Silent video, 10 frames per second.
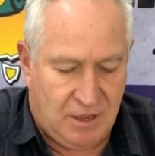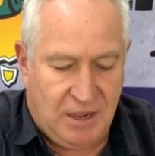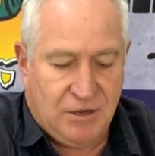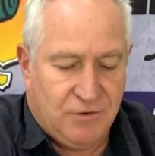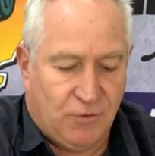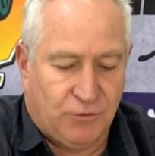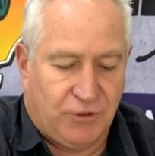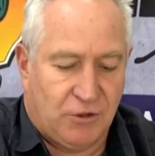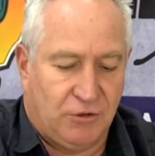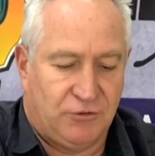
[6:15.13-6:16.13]
and you've
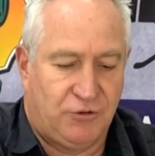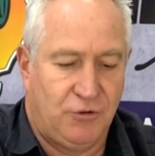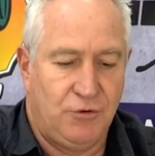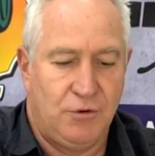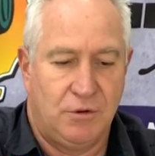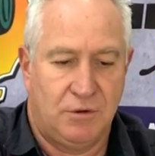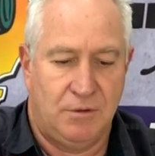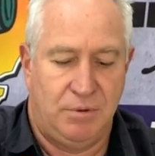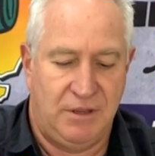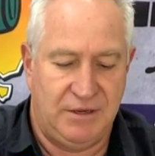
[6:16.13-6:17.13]
also got two
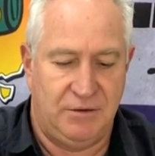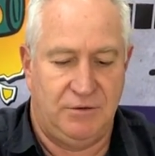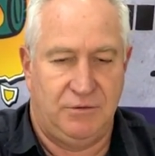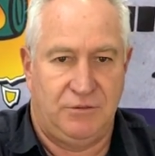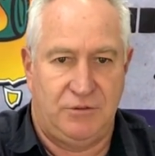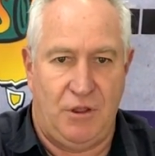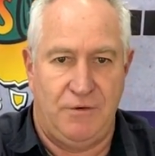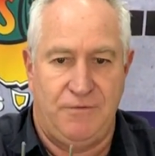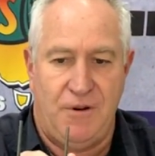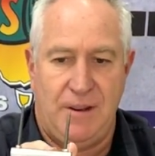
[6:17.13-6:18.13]
complete
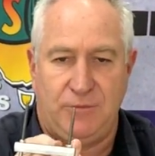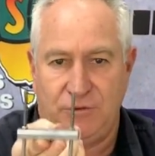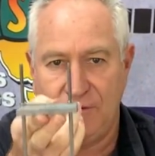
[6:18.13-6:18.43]
stone frames.